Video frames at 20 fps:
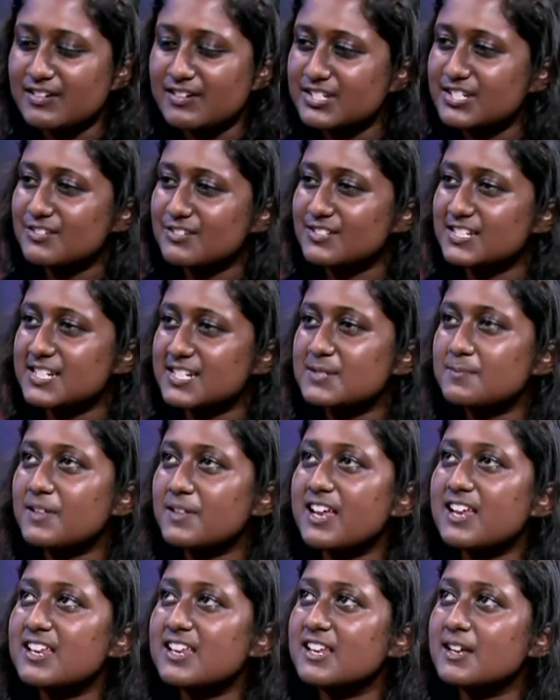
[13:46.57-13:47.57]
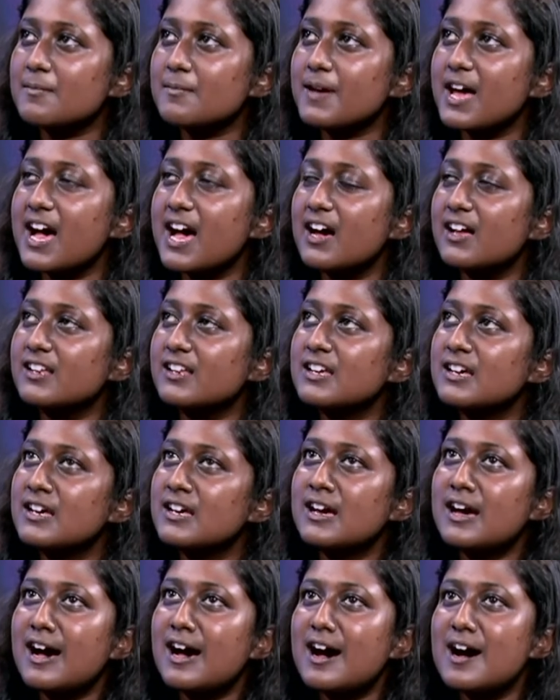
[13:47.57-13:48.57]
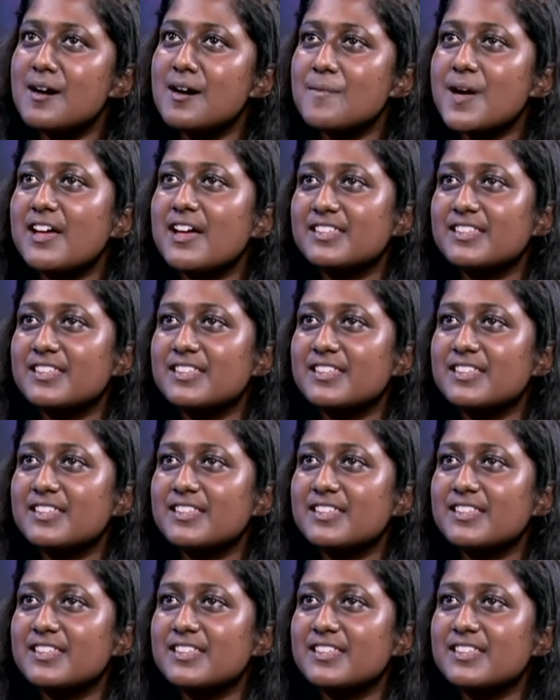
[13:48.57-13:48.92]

And she was explaining about how